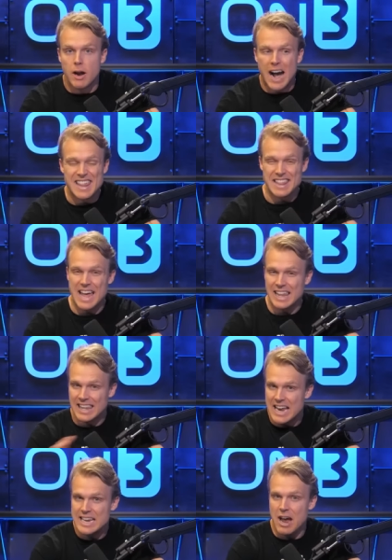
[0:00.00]
I think that
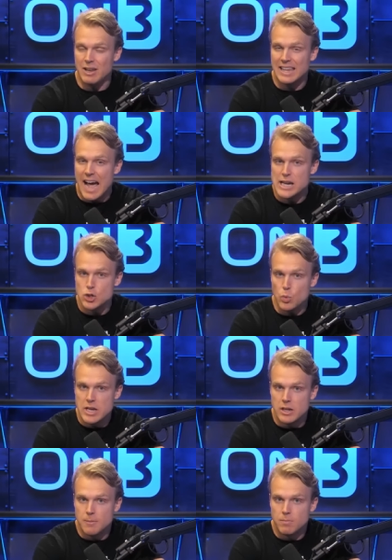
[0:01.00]
letdown last
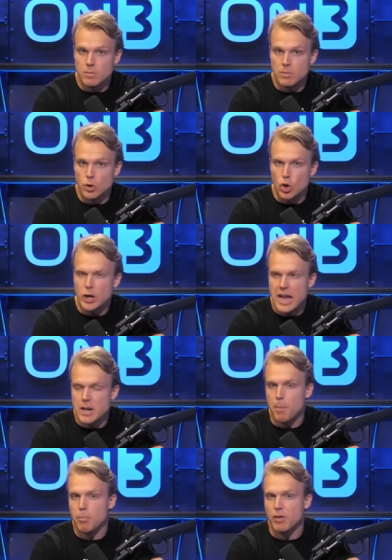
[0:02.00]
week could end
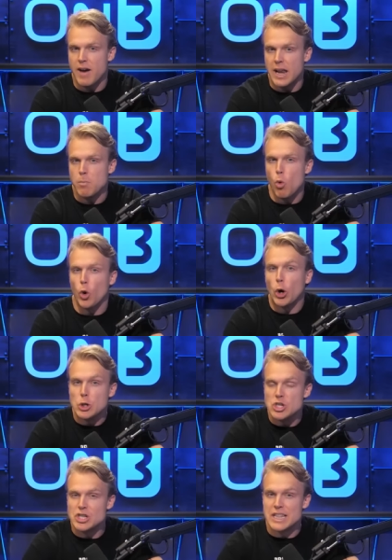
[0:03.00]
up providing more
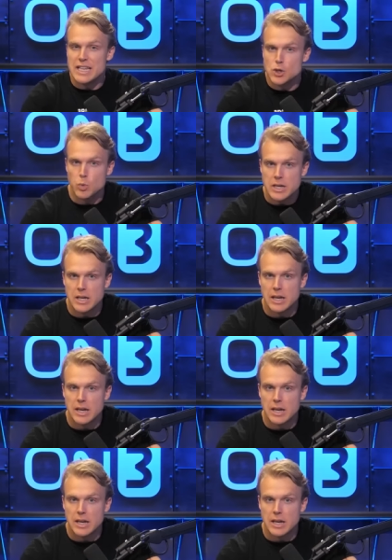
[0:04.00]
urgency this week.